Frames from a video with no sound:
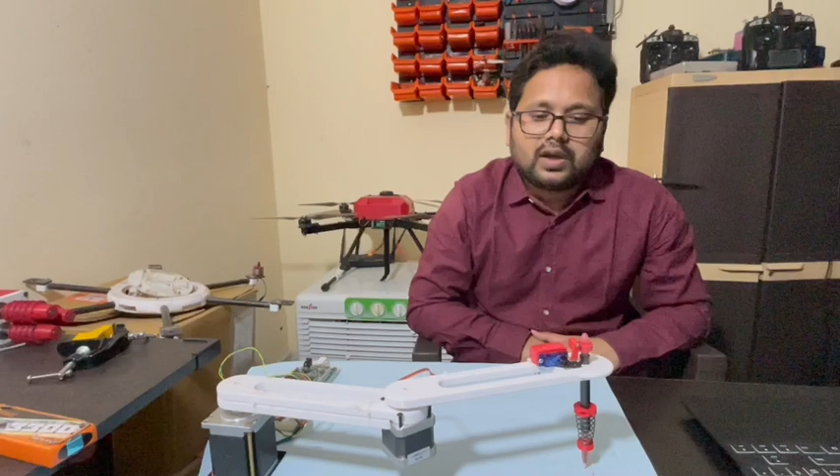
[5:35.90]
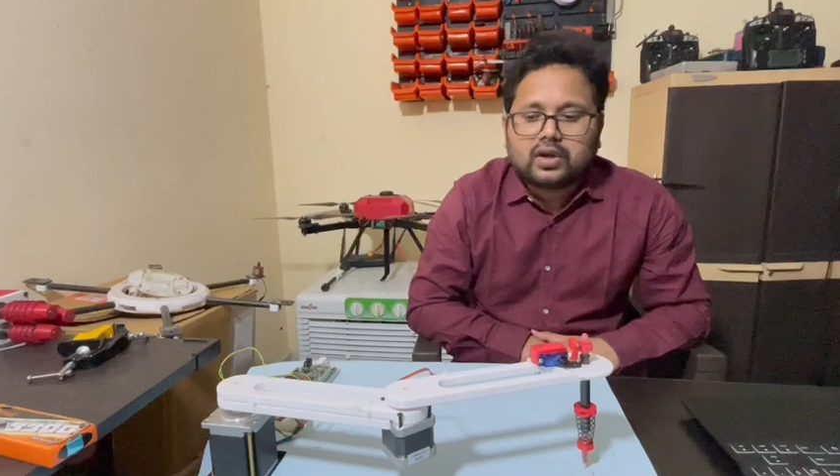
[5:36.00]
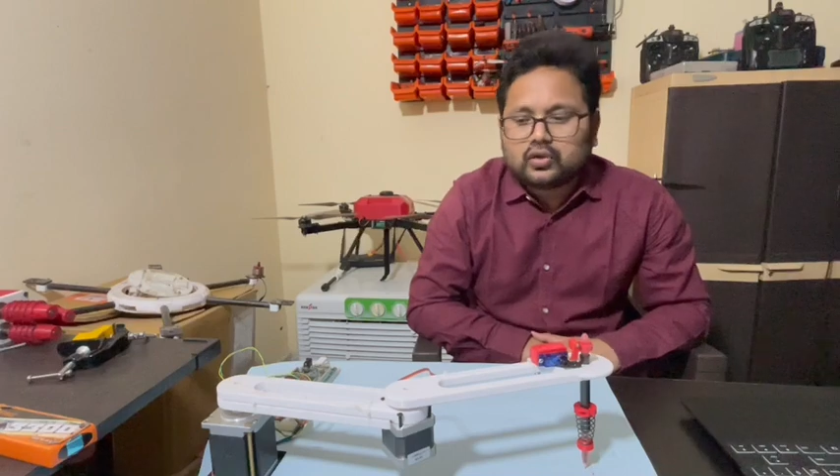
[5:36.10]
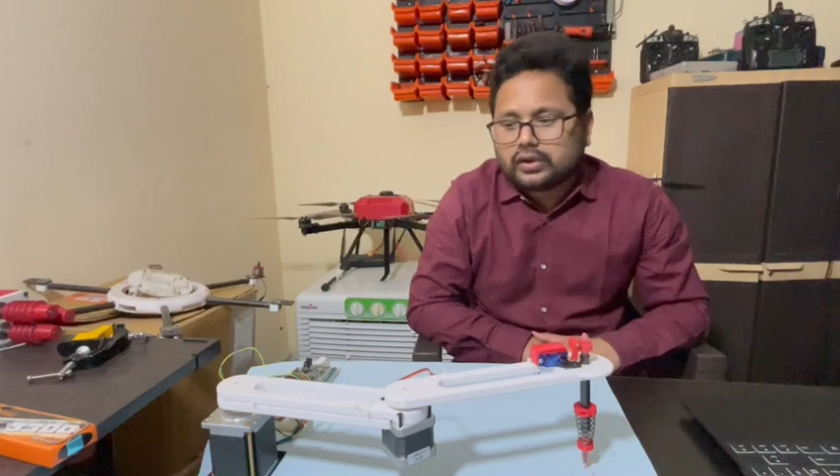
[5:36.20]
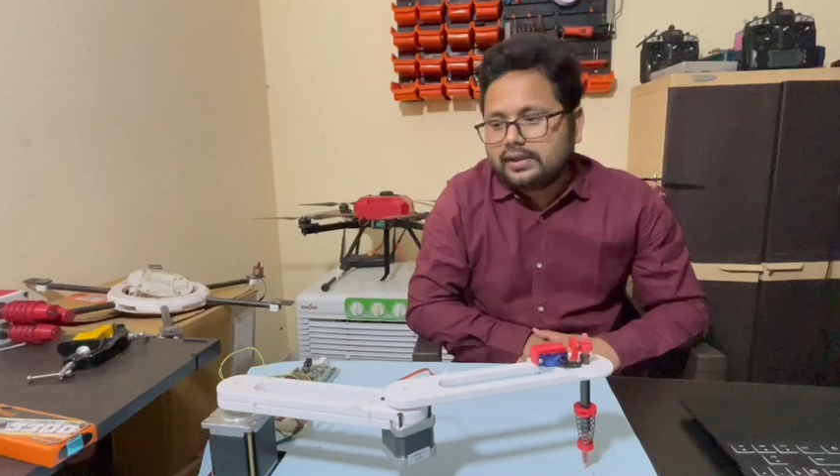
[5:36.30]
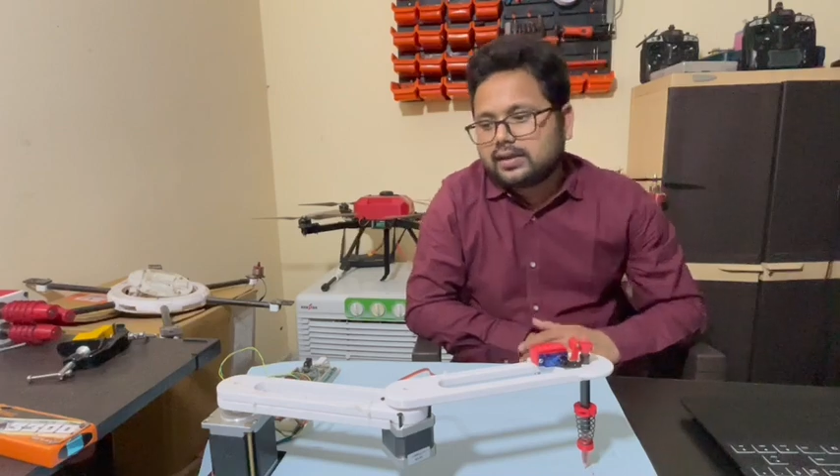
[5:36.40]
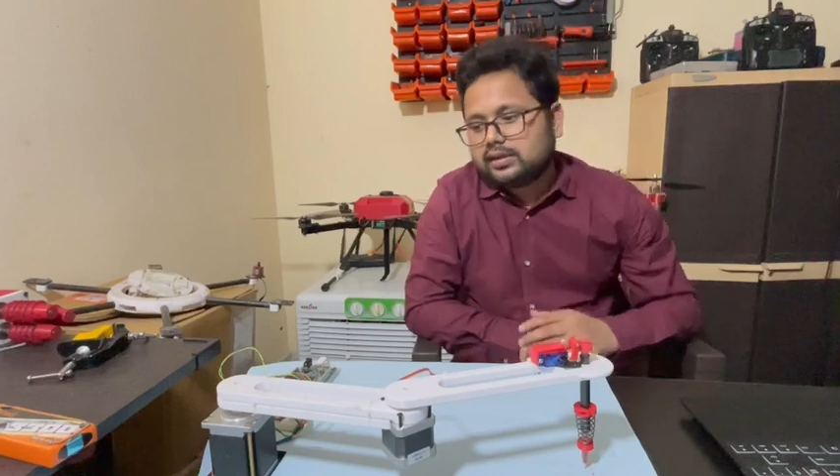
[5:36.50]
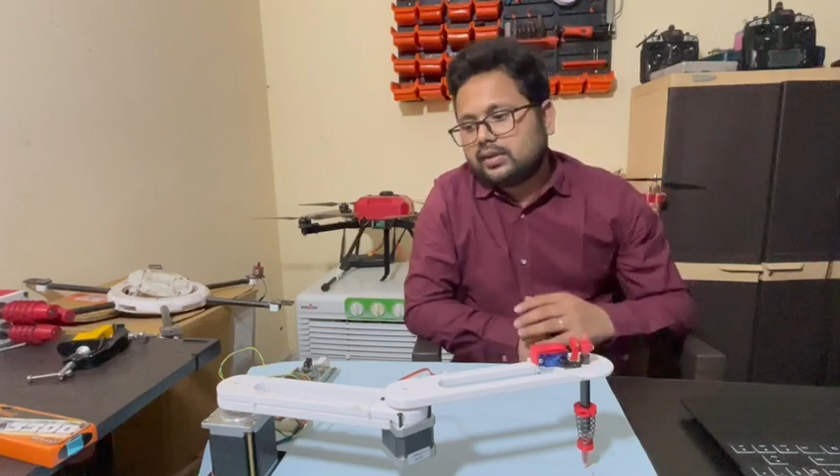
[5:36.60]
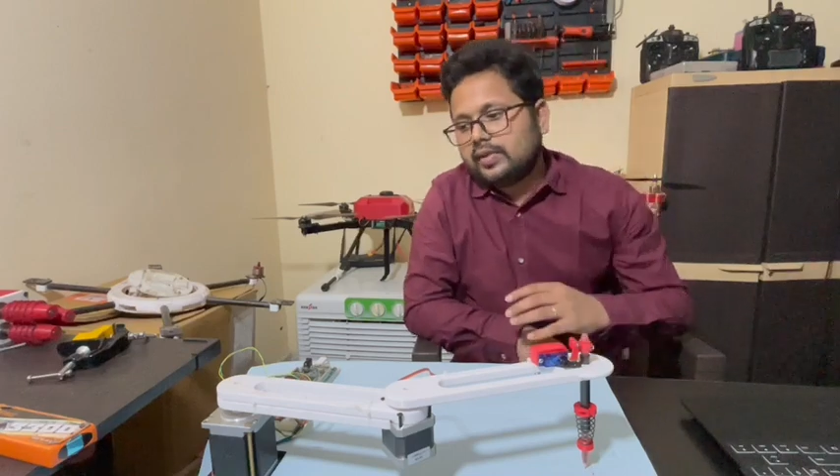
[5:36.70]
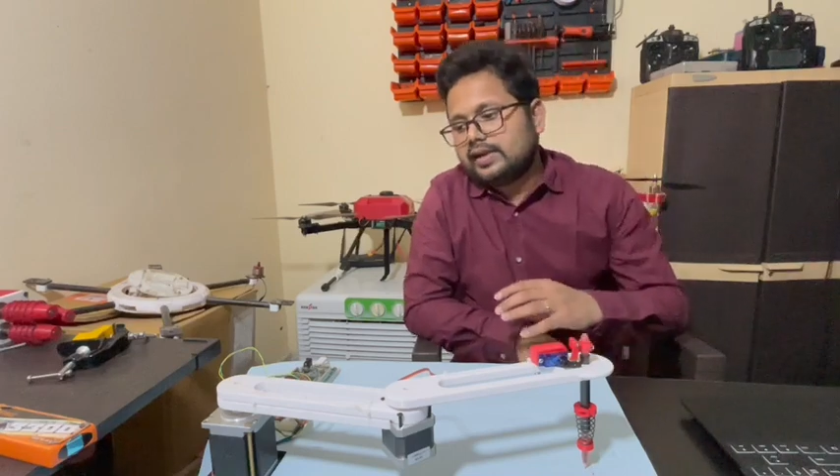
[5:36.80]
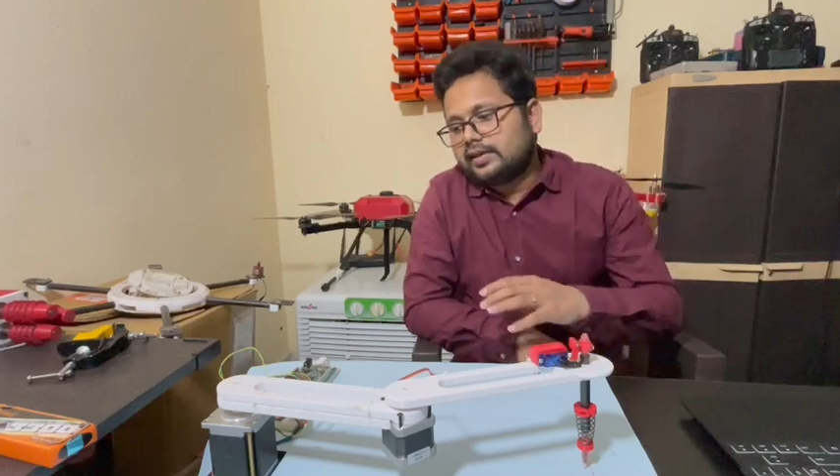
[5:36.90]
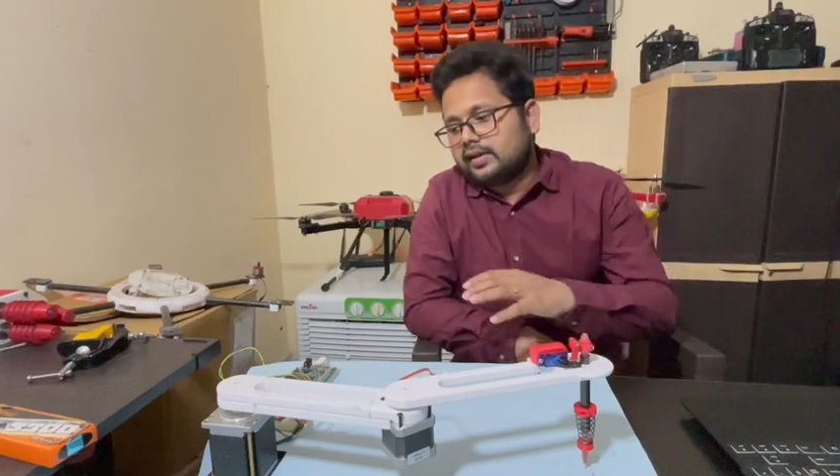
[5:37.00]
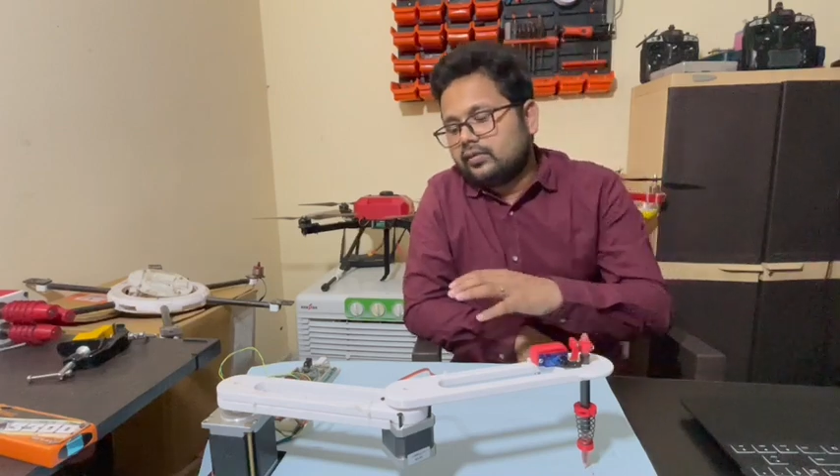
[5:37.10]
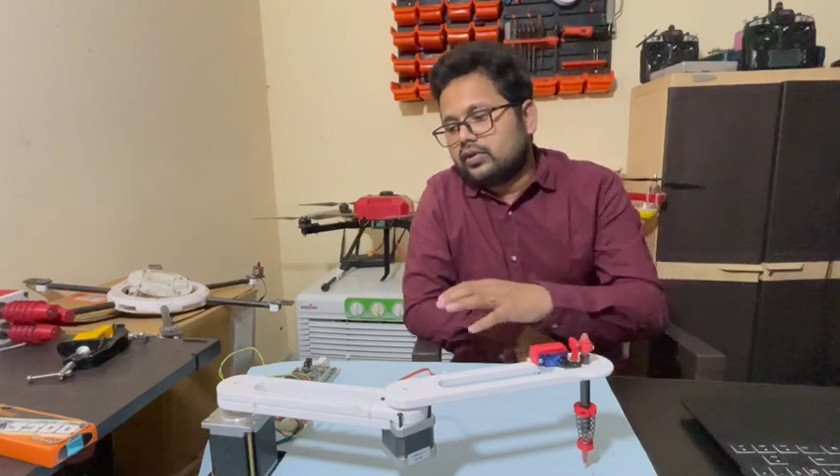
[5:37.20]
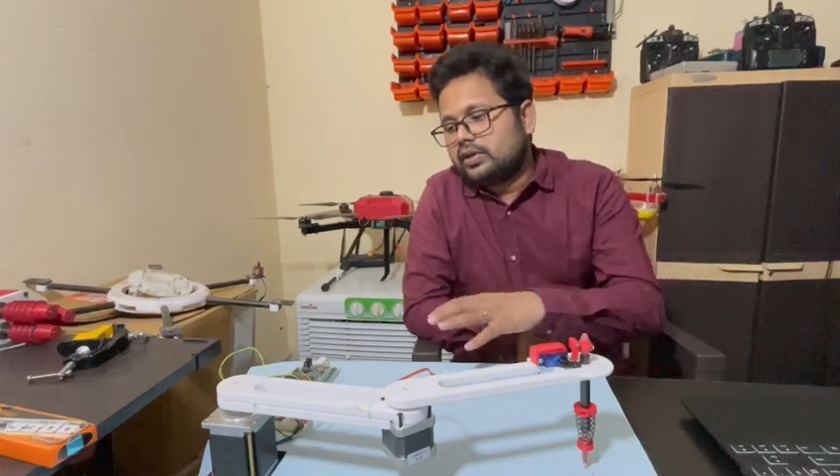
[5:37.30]
So these are the basic
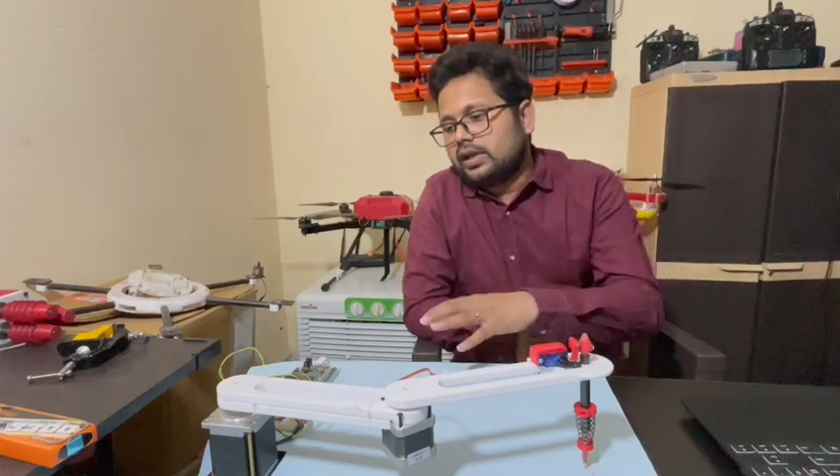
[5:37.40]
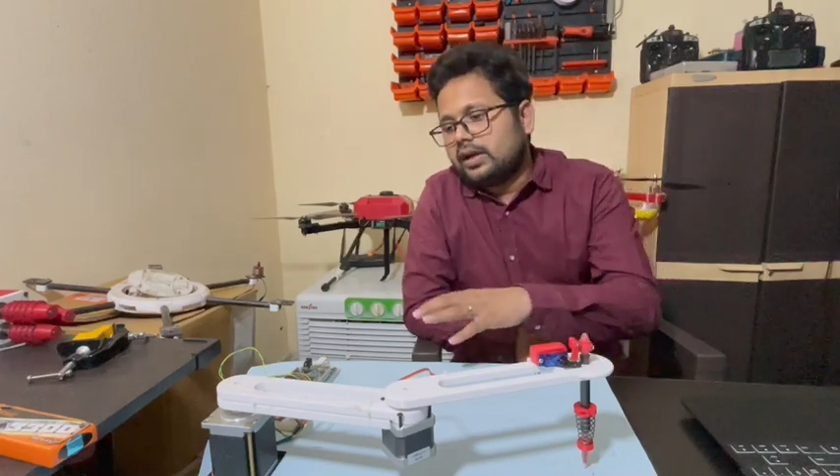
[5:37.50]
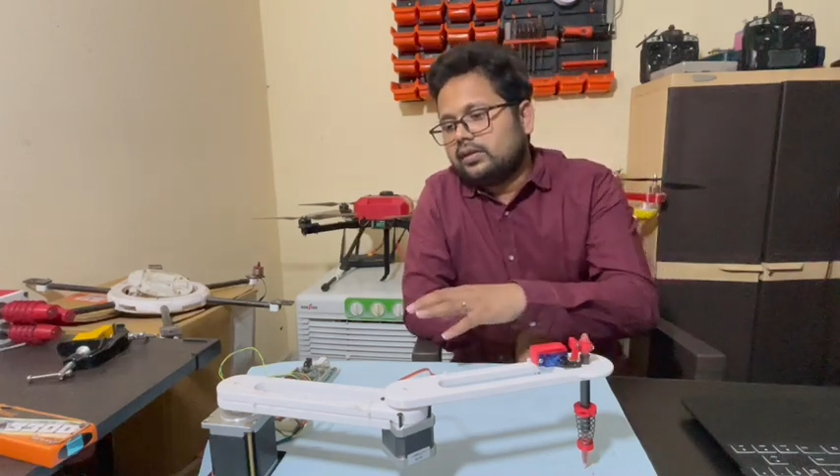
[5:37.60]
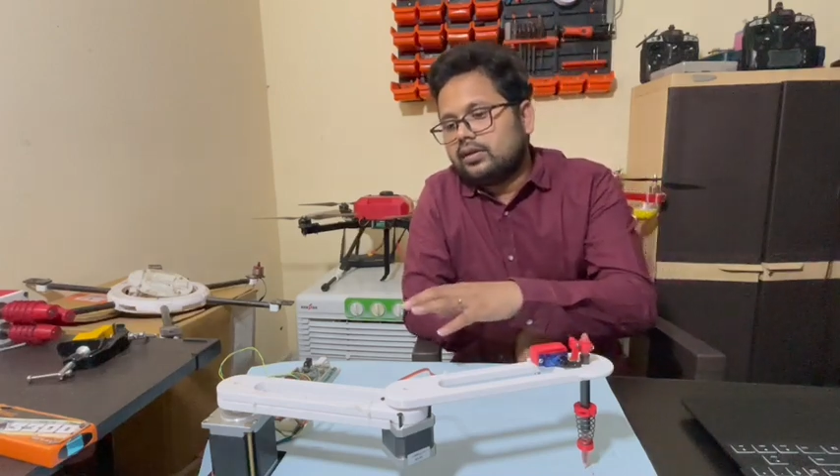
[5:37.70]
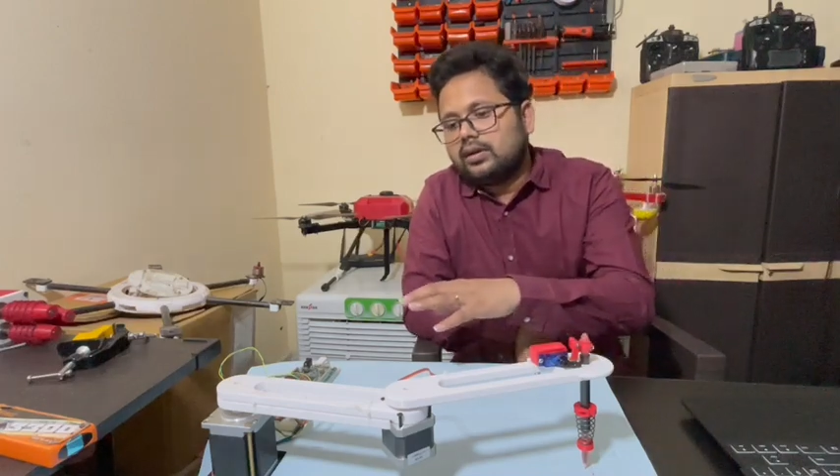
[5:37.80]
terminology, and